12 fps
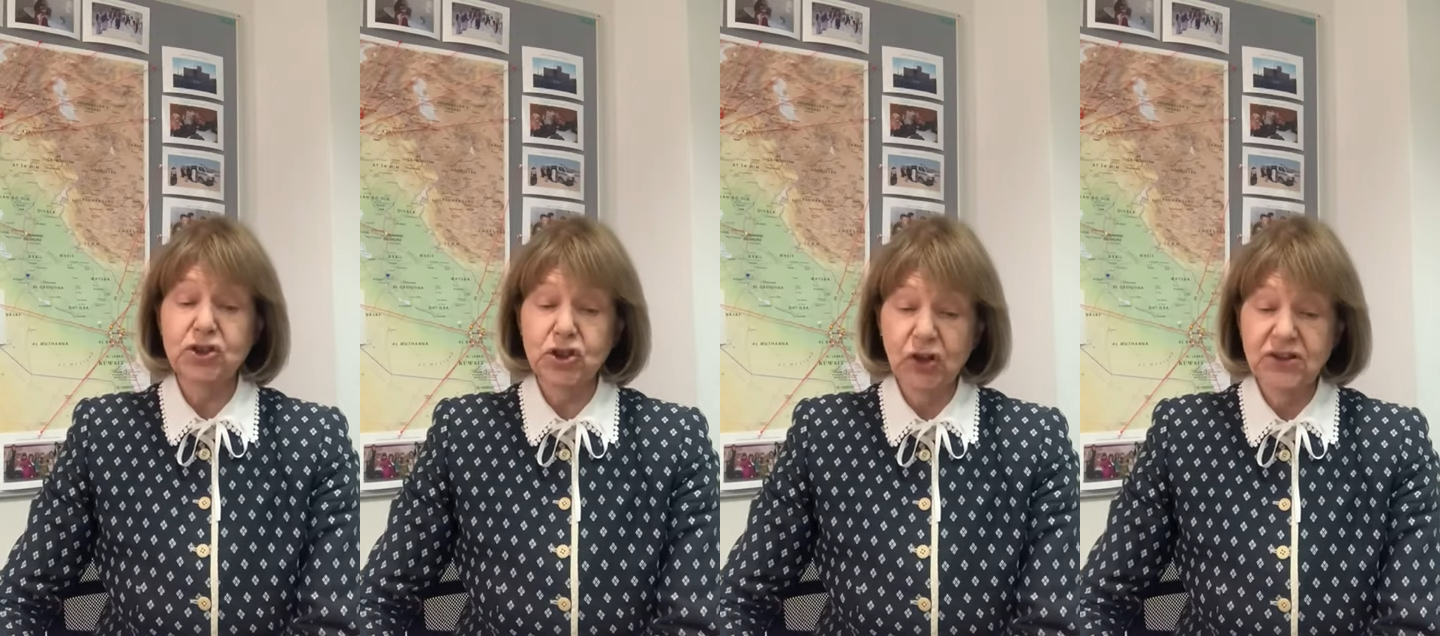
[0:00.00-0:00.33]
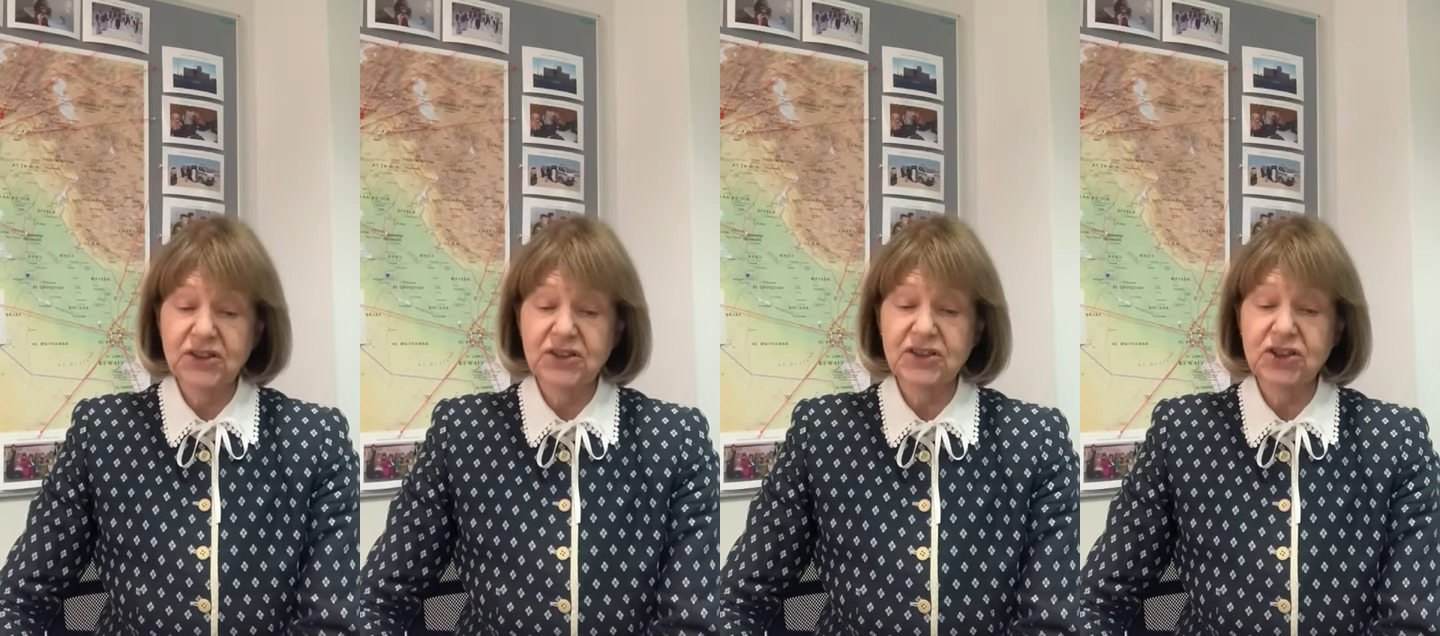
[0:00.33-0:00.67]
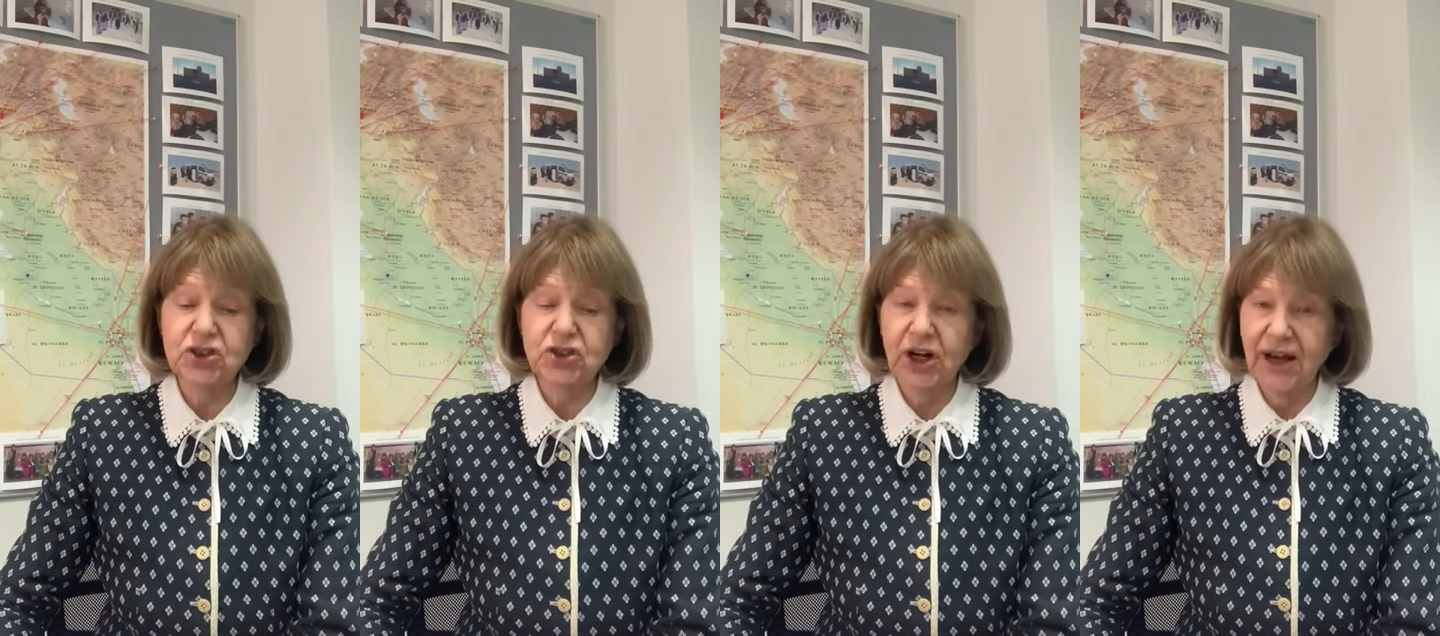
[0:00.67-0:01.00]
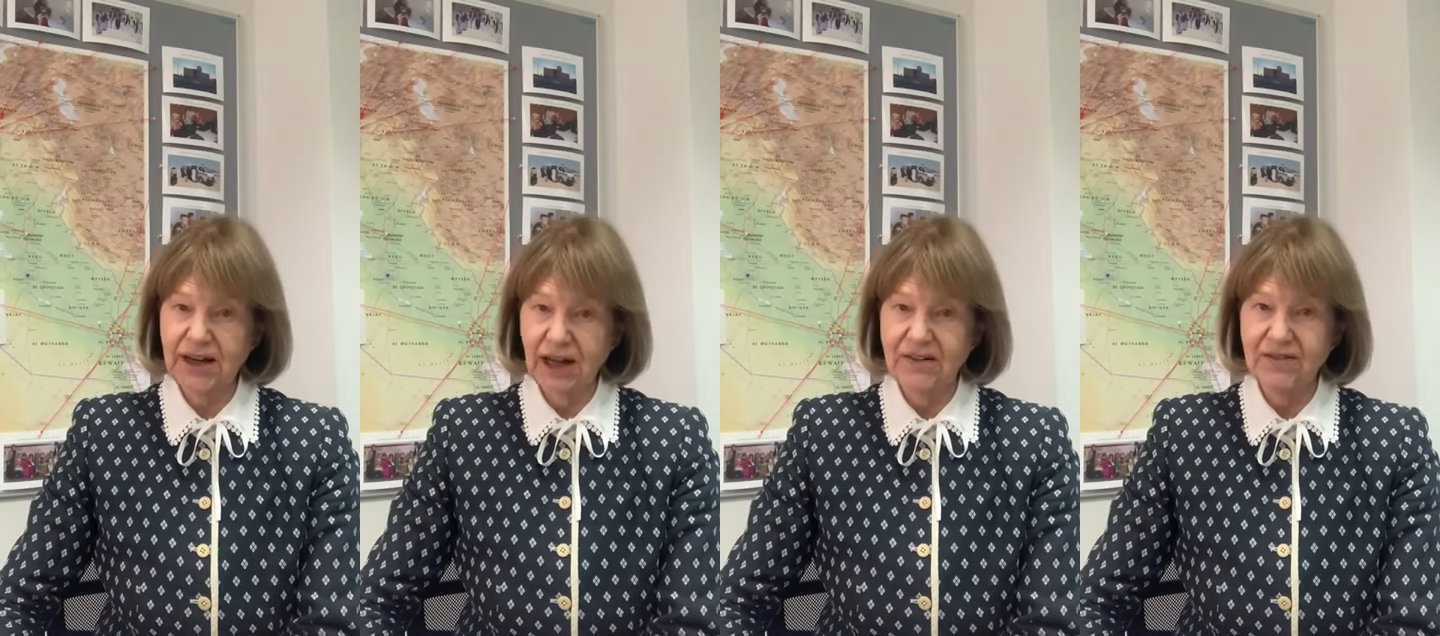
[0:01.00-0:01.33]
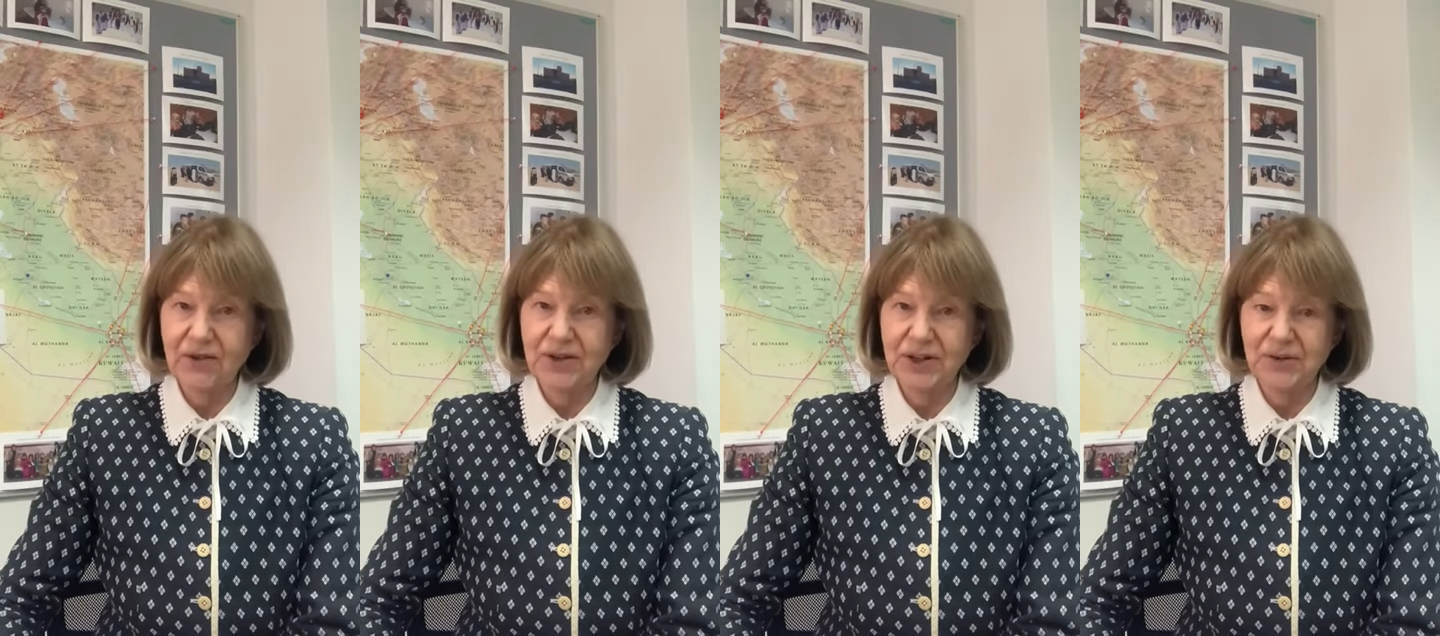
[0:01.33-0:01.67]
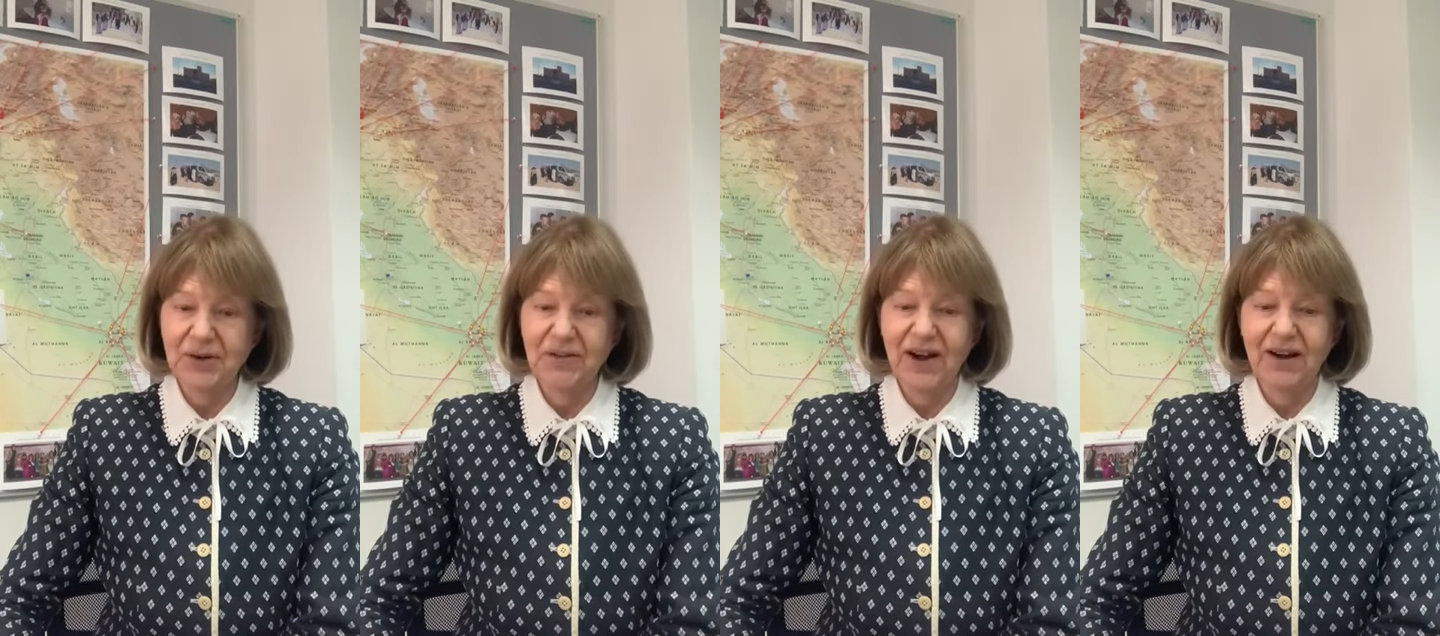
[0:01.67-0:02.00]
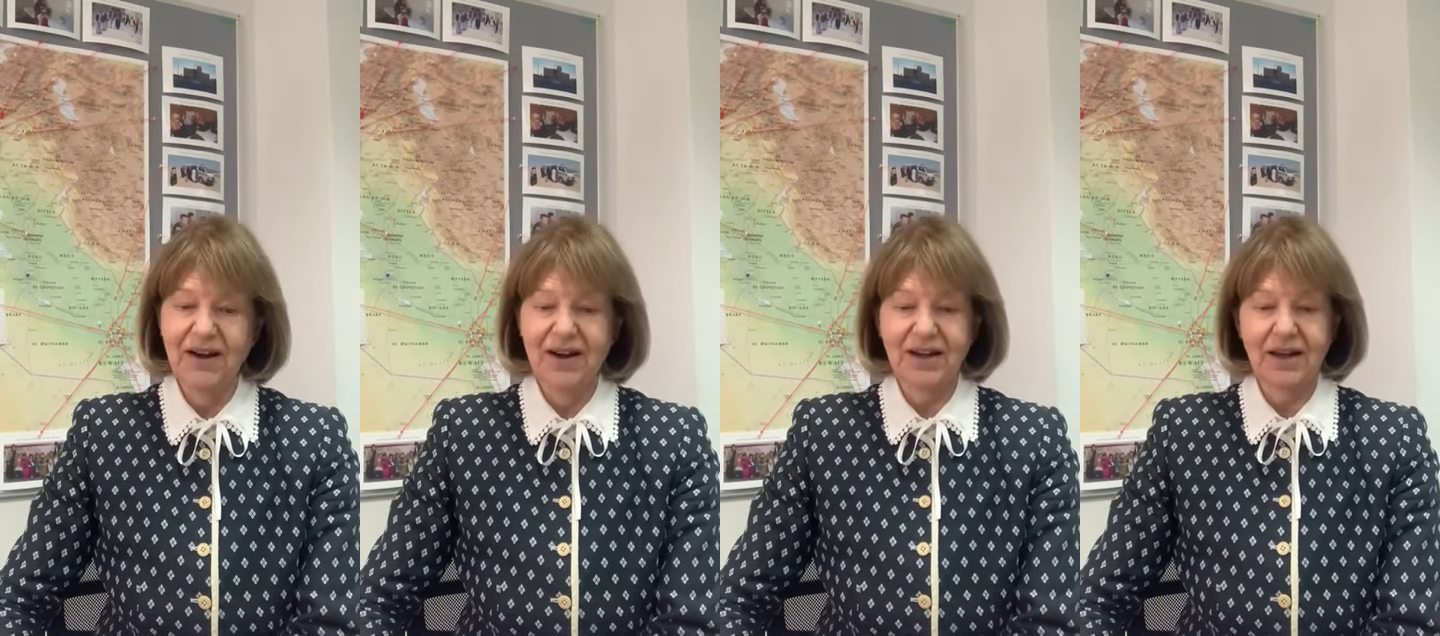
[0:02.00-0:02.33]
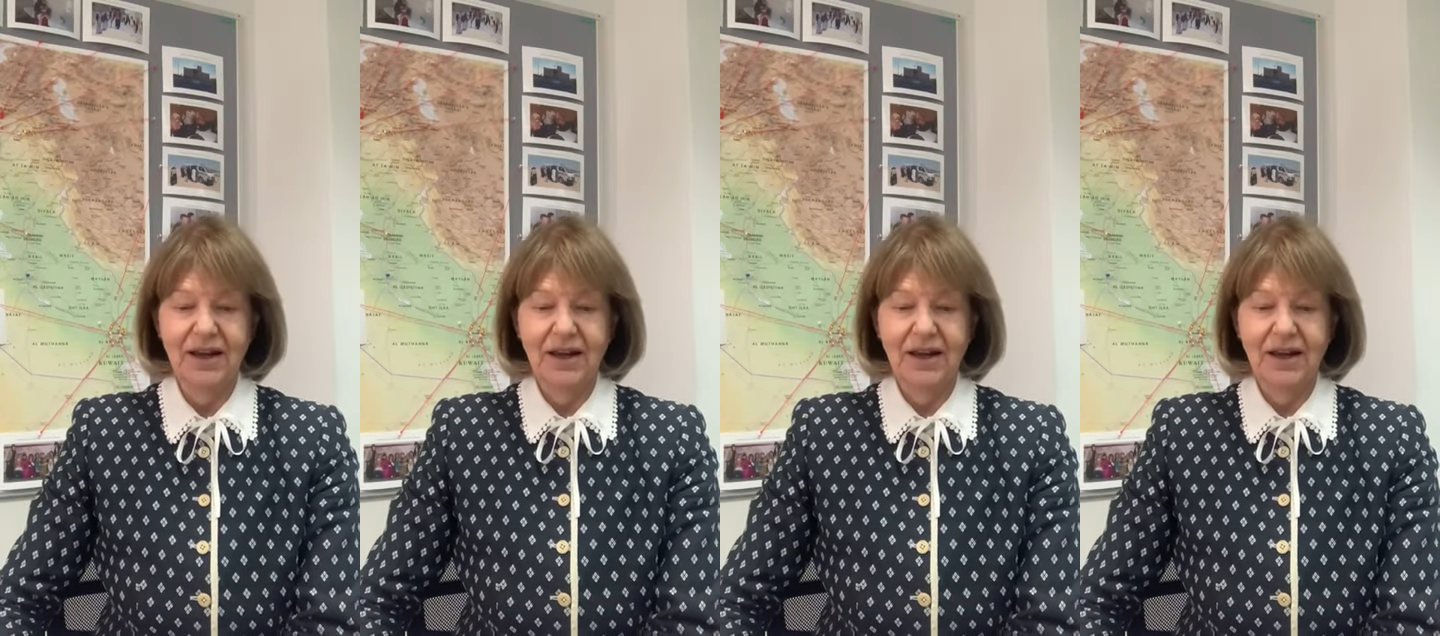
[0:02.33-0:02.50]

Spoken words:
Johnson's trade envoy to Iraq